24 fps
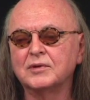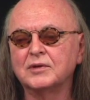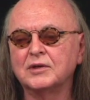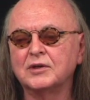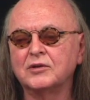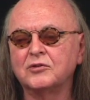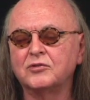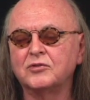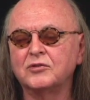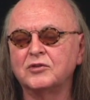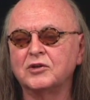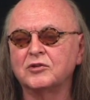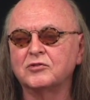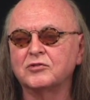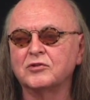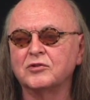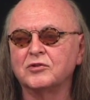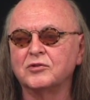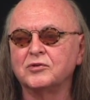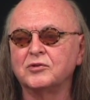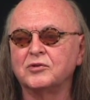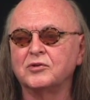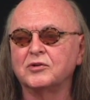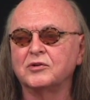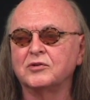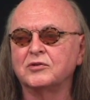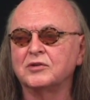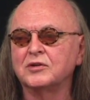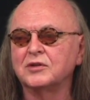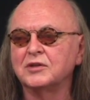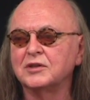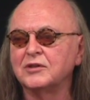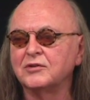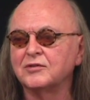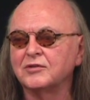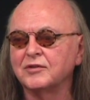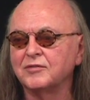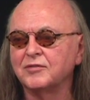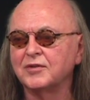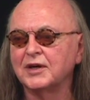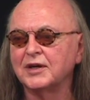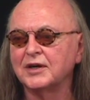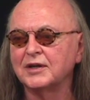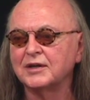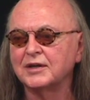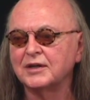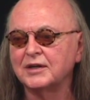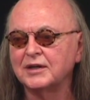a traditional order, at least of
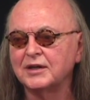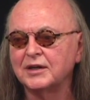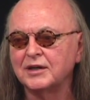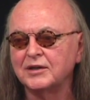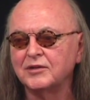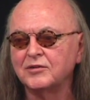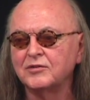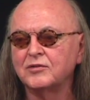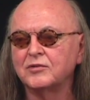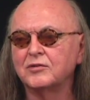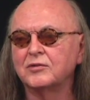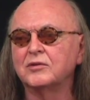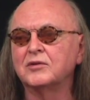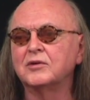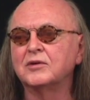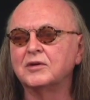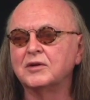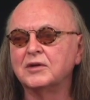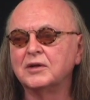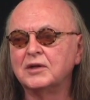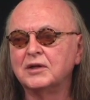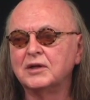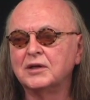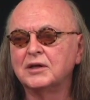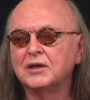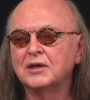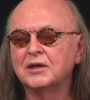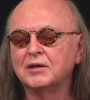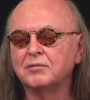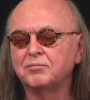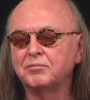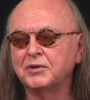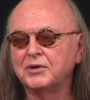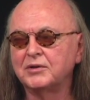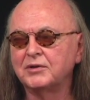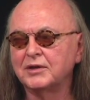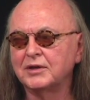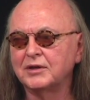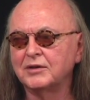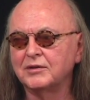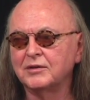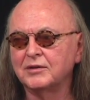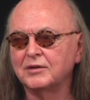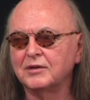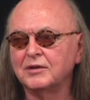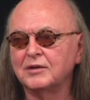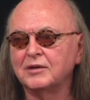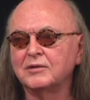that kind, and
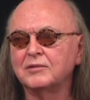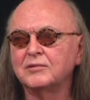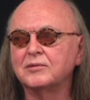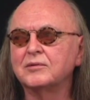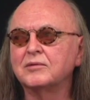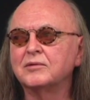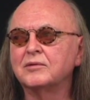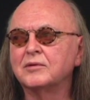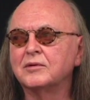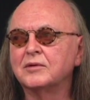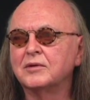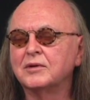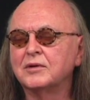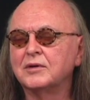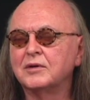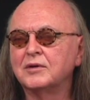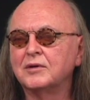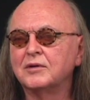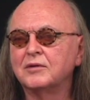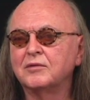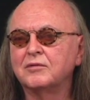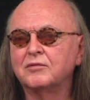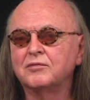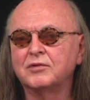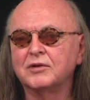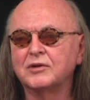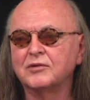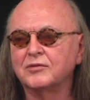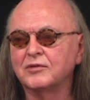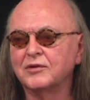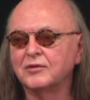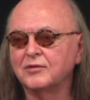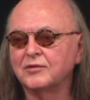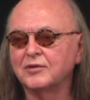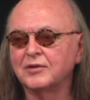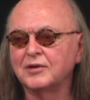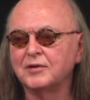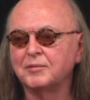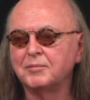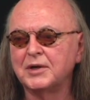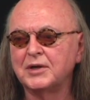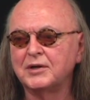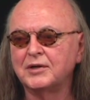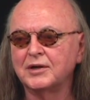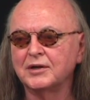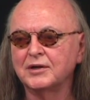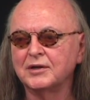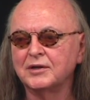particularly, for instance, in
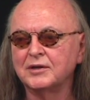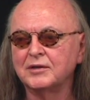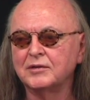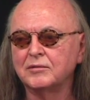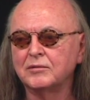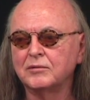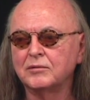America,